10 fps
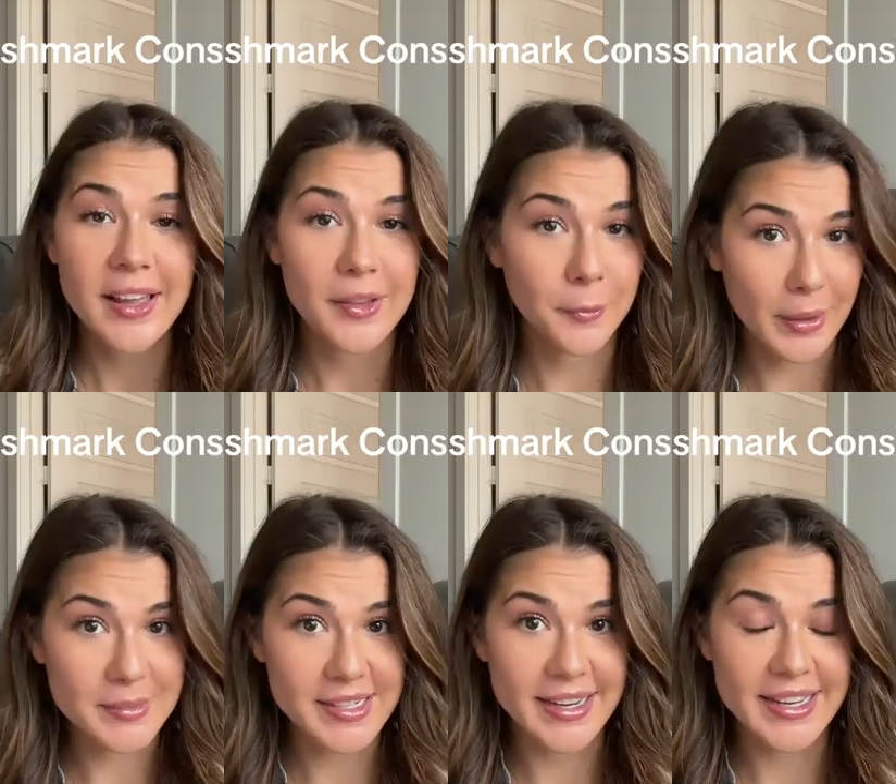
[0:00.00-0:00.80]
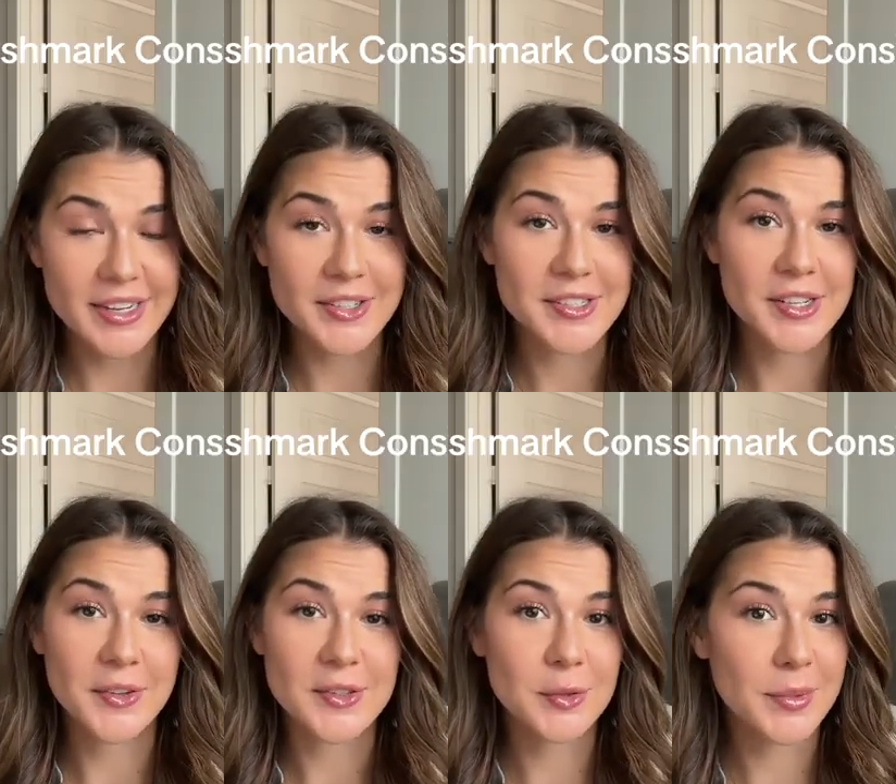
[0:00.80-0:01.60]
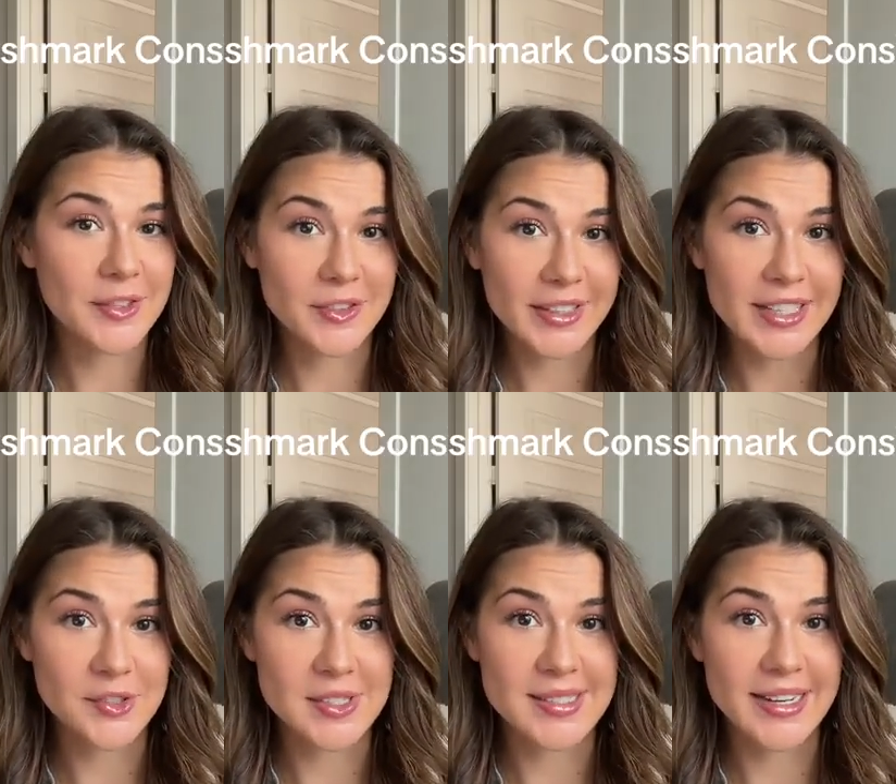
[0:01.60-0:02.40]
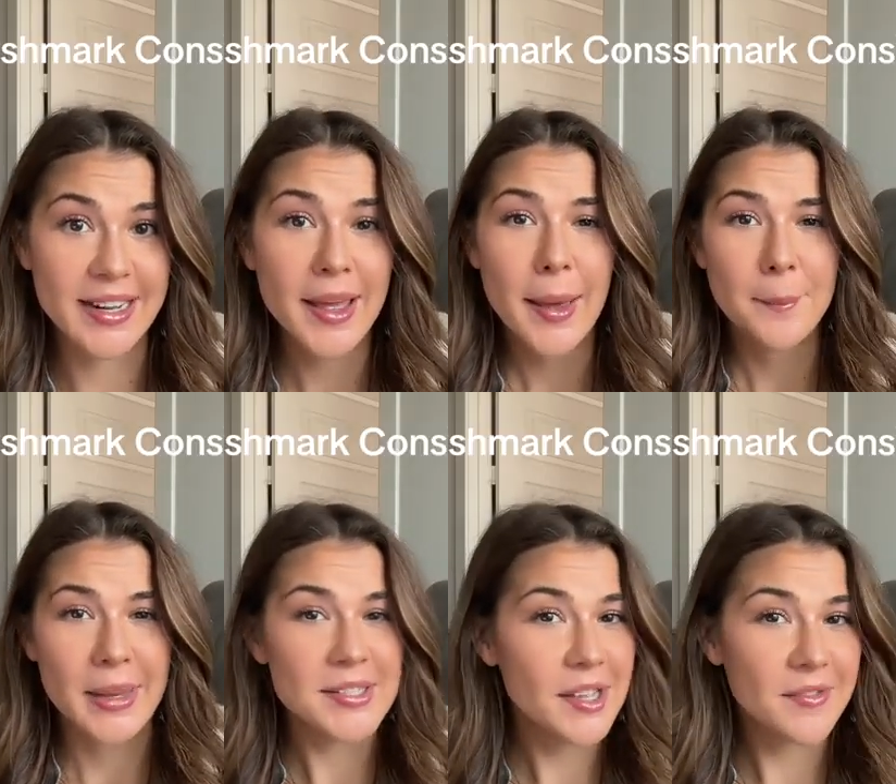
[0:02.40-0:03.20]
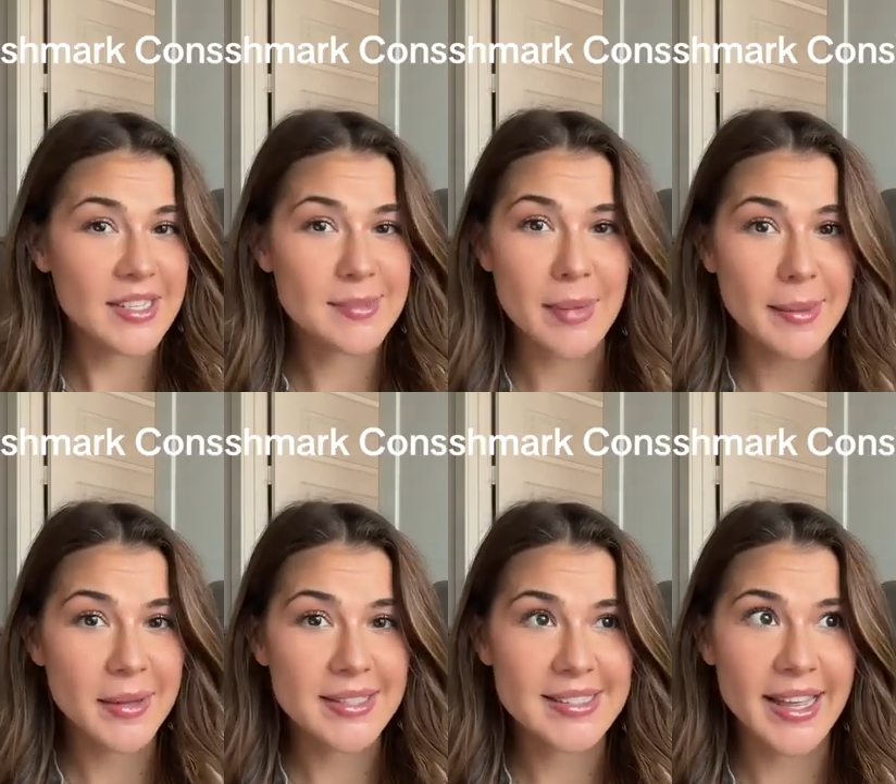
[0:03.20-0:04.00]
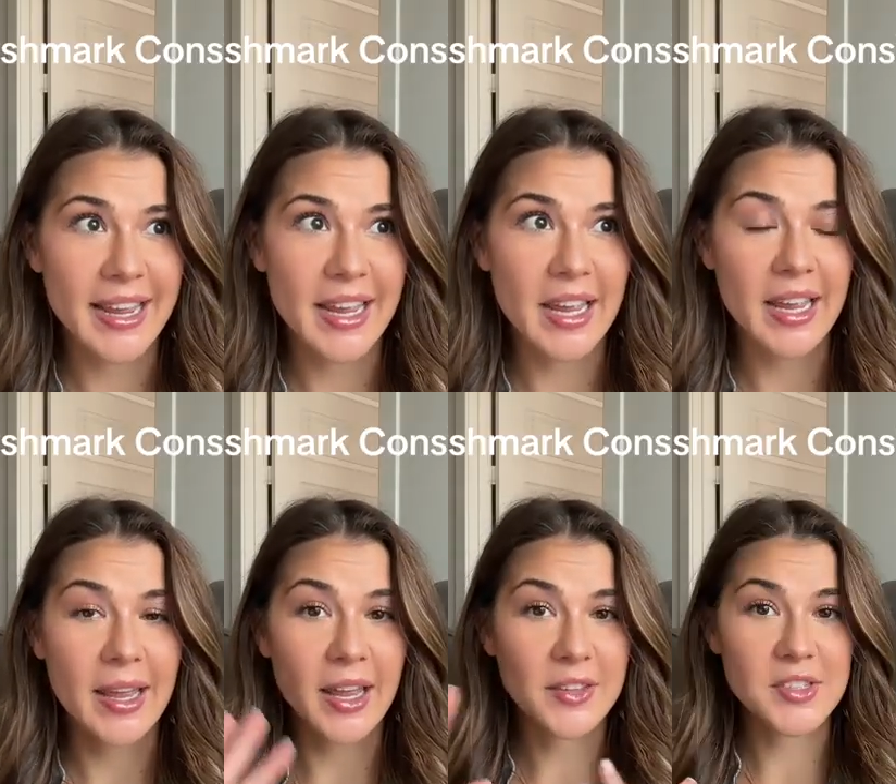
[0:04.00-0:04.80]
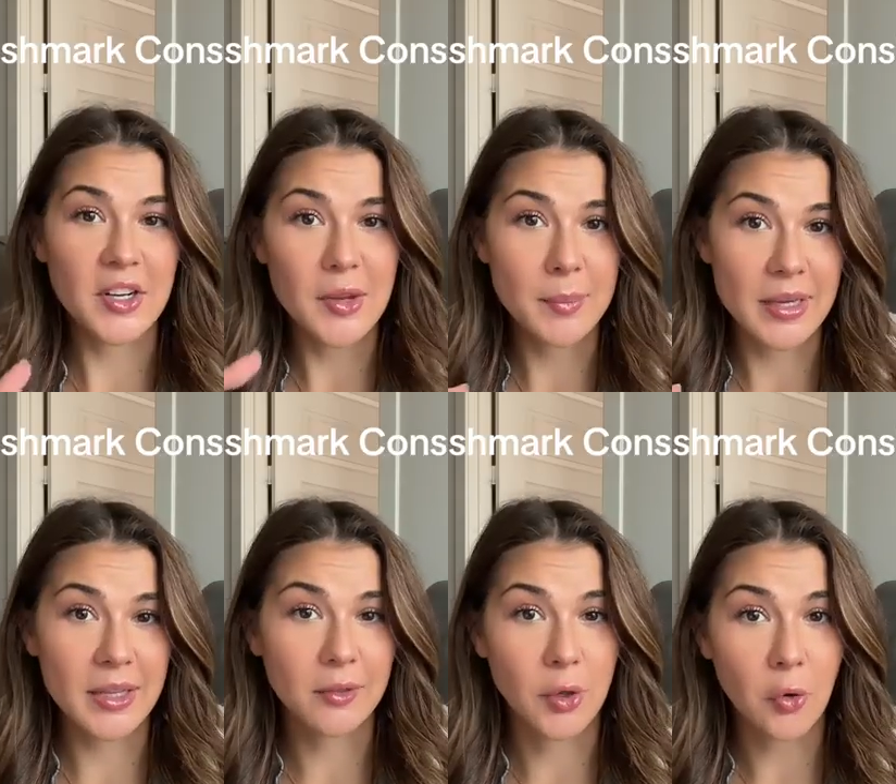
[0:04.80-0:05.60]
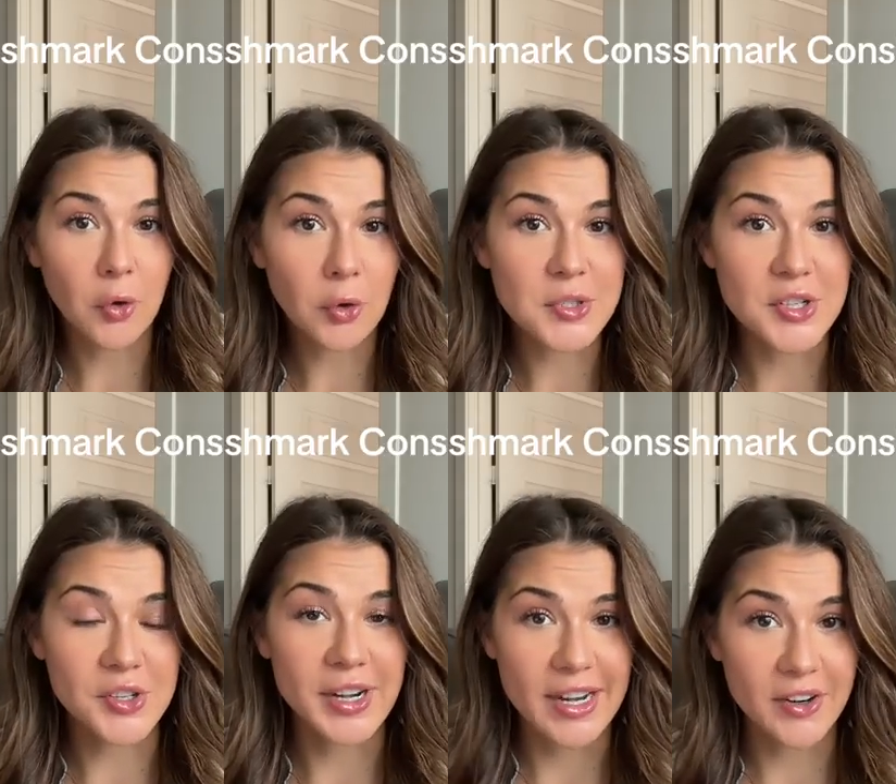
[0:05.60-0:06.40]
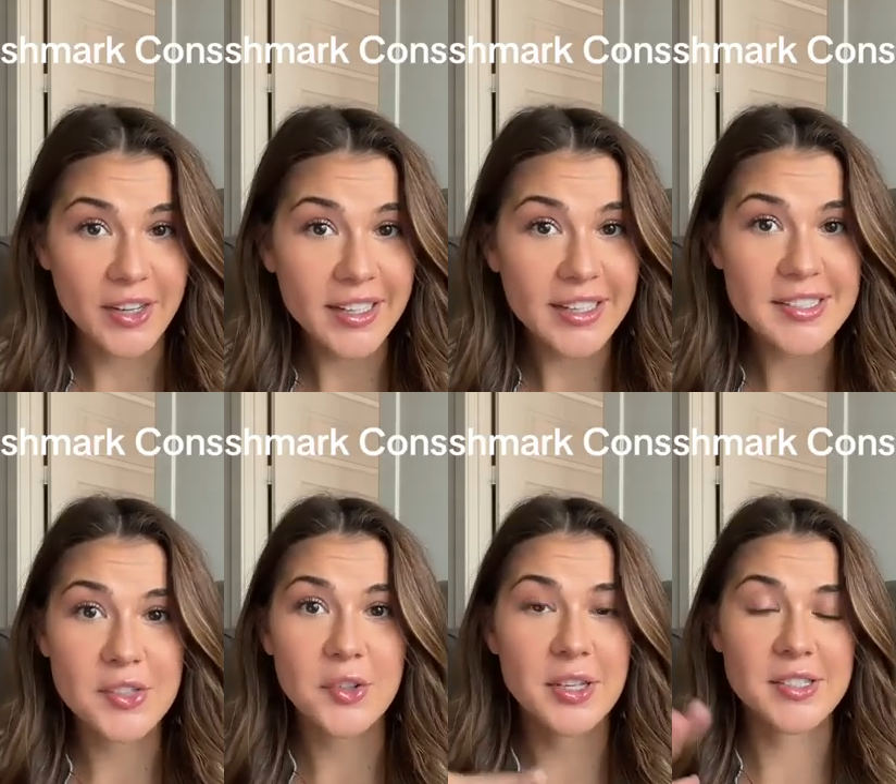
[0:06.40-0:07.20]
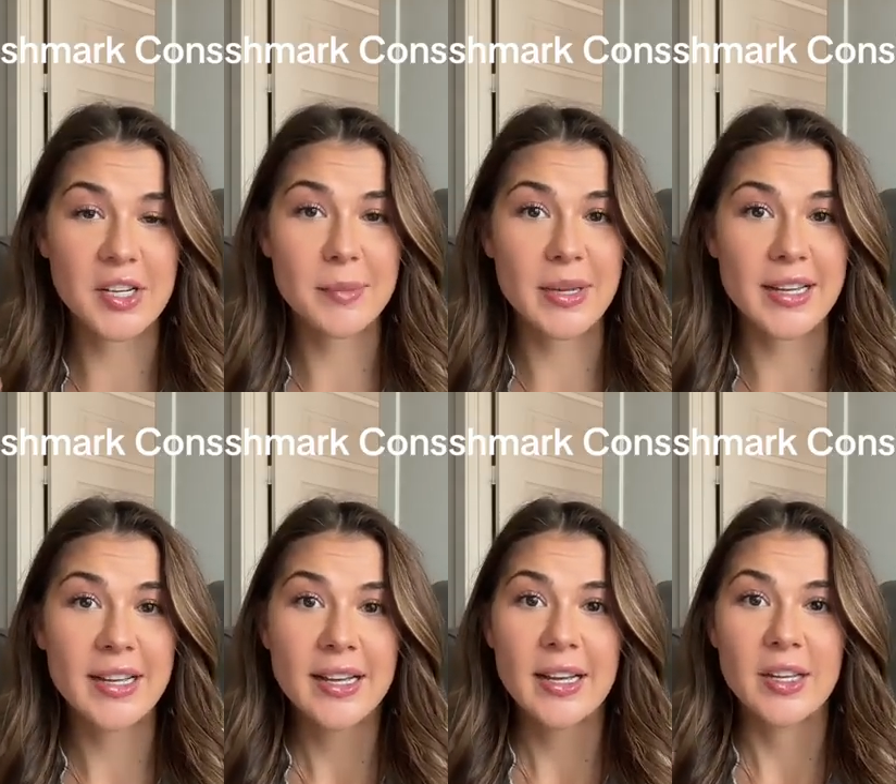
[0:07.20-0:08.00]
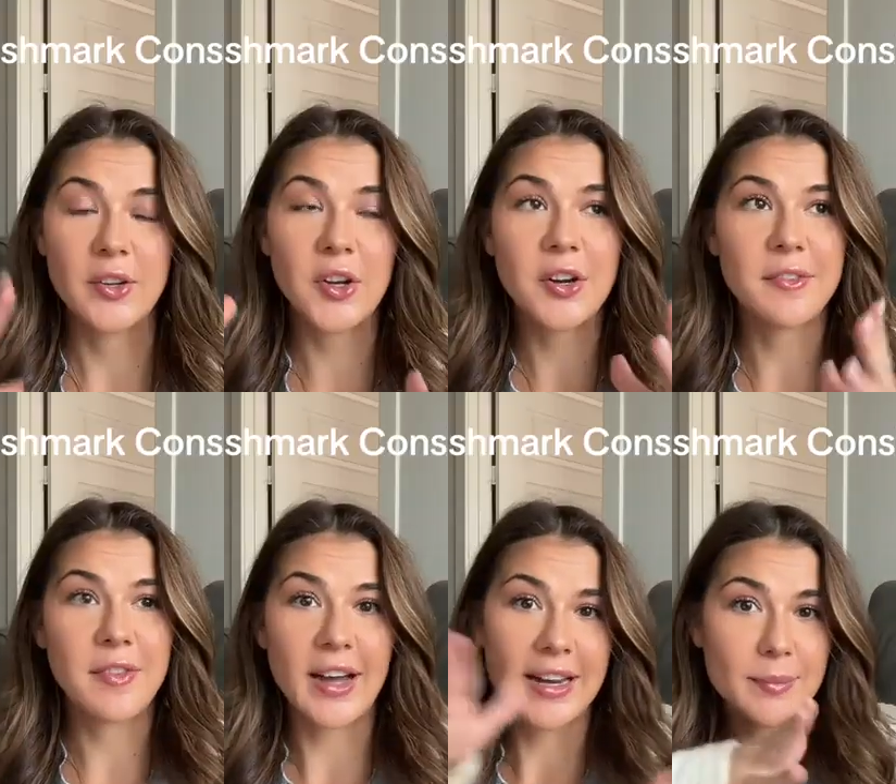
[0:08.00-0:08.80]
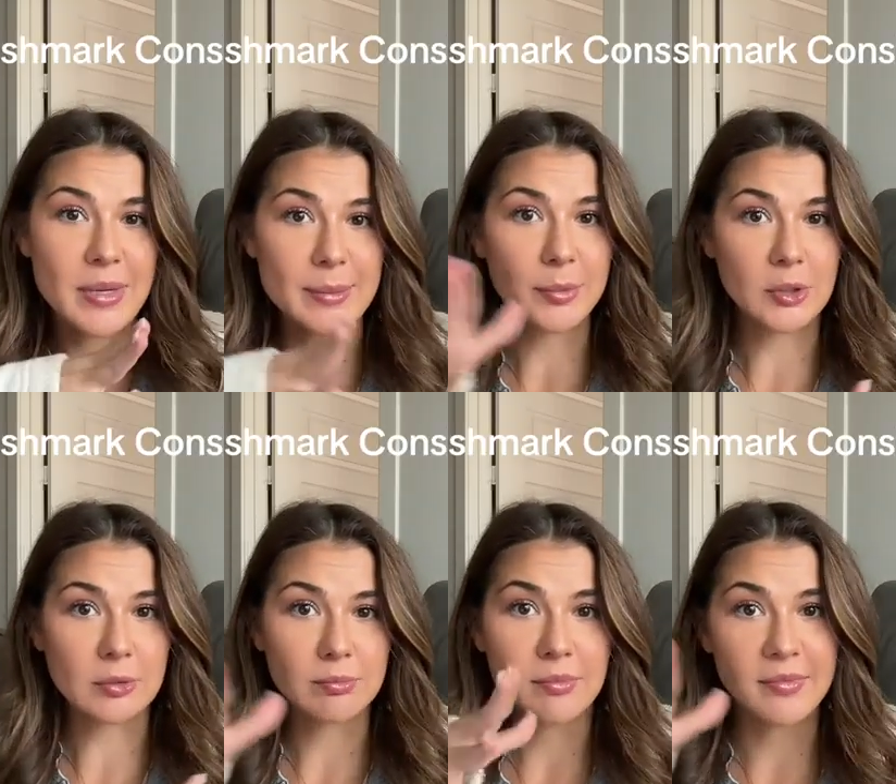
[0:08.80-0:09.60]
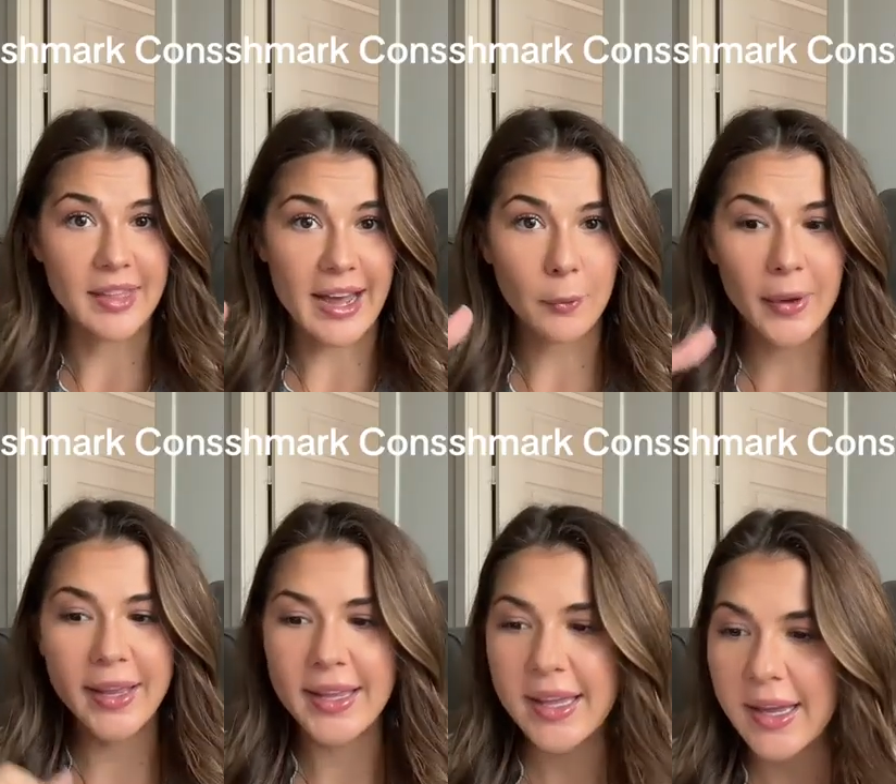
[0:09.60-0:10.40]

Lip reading: the website here. So this will be really interesting. Based off this, maybe it's like, it's gonna be local to your area. So it's gonna be, you're gonna find people that way,